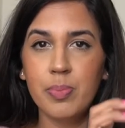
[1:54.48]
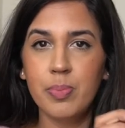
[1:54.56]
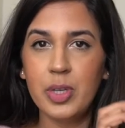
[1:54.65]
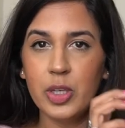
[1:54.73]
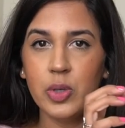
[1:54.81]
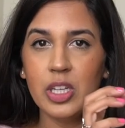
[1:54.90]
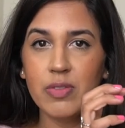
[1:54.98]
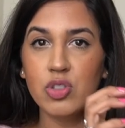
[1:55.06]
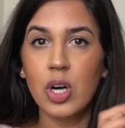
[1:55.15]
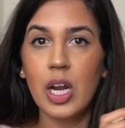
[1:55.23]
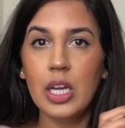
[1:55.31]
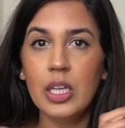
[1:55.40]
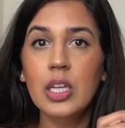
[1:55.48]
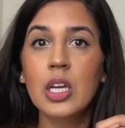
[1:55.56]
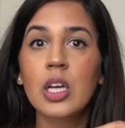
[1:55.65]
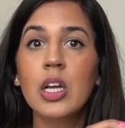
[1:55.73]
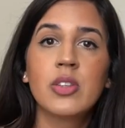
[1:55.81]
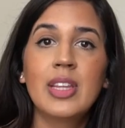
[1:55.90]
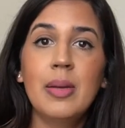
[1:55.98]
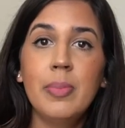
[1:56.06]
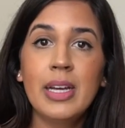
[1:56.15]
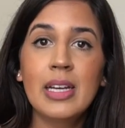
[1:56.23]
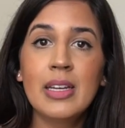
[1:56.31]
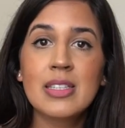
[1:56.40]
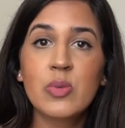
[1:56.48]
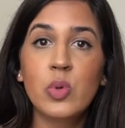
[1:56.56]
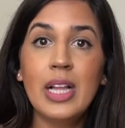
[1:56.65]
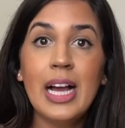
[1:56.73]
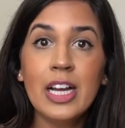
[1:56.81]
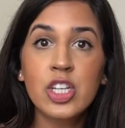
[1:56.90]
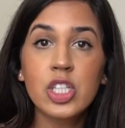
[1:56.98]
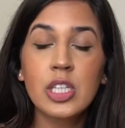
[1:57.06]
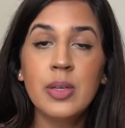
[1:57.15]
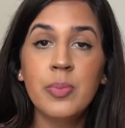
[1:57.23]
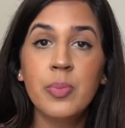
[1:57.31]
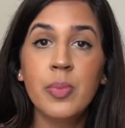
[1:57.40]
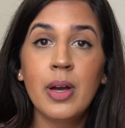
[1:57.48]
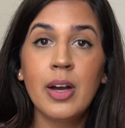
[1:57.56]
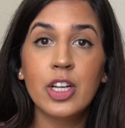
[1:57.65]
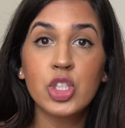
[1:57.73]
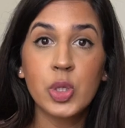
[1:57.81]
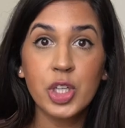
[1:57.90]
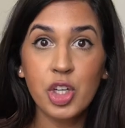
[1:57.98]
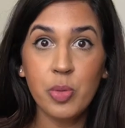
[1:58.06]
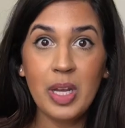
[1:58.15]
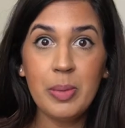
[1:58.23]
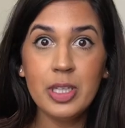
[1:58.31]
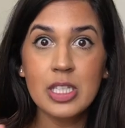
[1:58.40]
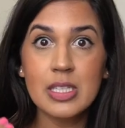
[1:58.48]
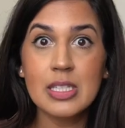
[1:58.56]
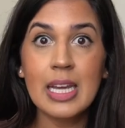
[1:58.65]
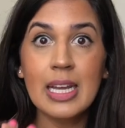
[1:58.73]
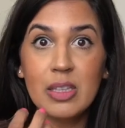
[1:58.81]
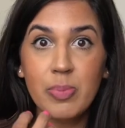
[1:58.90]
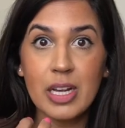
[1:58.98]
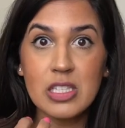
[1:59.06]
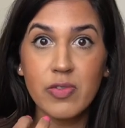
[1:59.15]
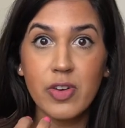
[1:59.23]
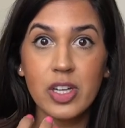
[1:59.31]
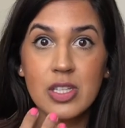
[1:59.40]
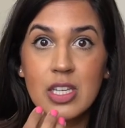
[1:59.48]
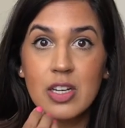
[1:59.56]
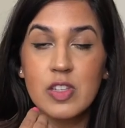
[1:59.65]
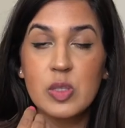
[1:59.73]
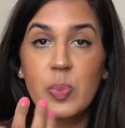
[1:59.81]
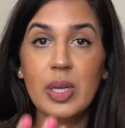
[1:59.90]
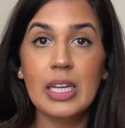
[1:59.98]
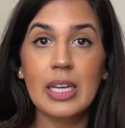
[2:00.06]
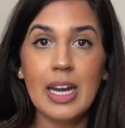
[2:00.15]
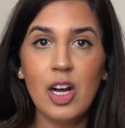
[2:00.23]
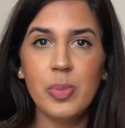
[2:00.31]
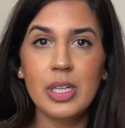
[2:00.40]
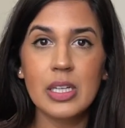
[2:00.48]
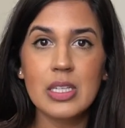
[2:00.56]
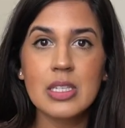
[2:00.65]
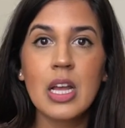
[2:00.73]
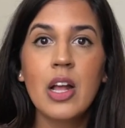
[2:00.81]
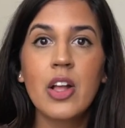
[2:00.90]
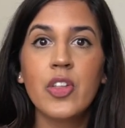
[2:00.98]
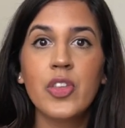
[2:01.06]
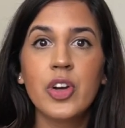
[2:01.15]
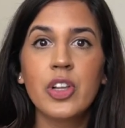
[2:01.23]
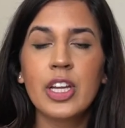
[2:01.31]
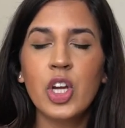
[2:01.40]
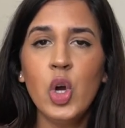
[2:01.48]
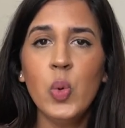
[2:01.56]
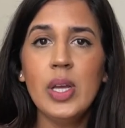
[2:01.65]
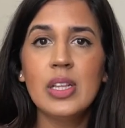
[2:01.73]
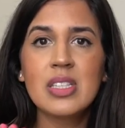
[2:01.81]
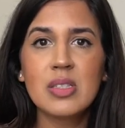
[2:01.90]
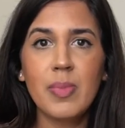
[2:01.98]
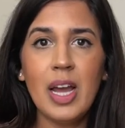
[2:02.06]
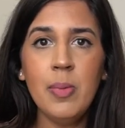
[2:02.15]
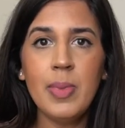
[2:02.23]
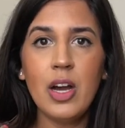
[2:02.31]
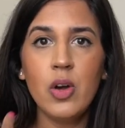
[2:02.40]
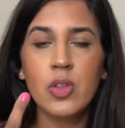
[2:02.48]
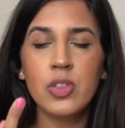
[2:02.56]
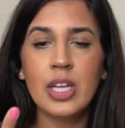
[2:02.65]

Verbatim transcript: period of trying, so that mechanism will actually trigger your baby to take the pacifier instead of spitting it out, because they're like, oh wait, this is my mouth,